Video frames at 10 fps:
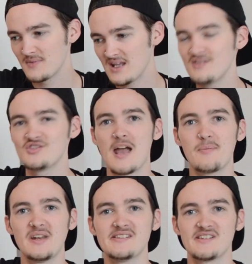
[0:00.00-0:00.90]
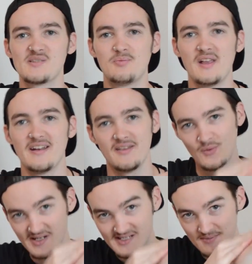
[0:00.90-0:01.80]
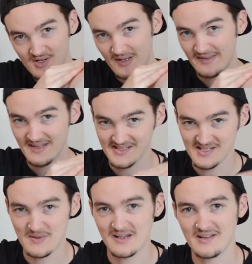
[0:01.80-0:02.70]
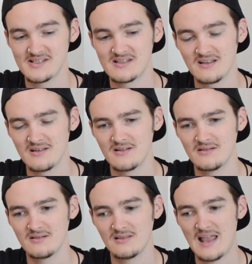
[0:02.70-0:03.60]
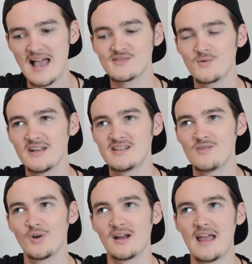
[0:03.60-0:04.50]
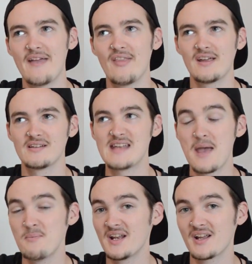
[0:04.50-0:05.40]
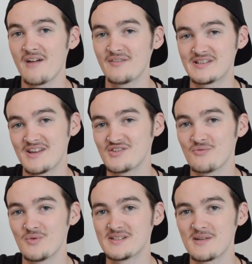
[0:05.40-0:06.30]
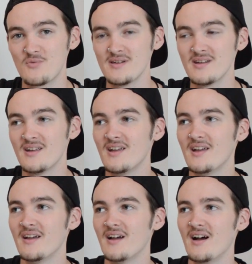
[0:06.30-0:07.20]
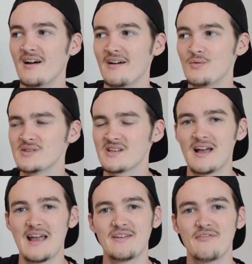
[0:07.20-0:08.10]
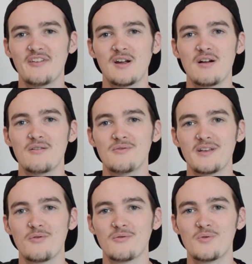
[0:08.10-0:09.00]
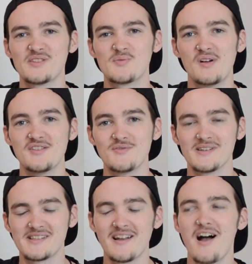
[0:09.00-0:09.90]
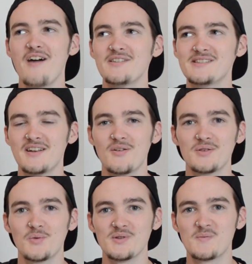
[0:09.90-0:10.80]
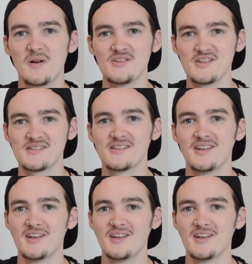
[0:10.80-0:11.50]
in Japanese explain it. And the reason I'm doing this is because the last one I did where I had like a 10-minute conversation with someone was I had to figure out like what a sponge was, and obviously I know what the word sponge is.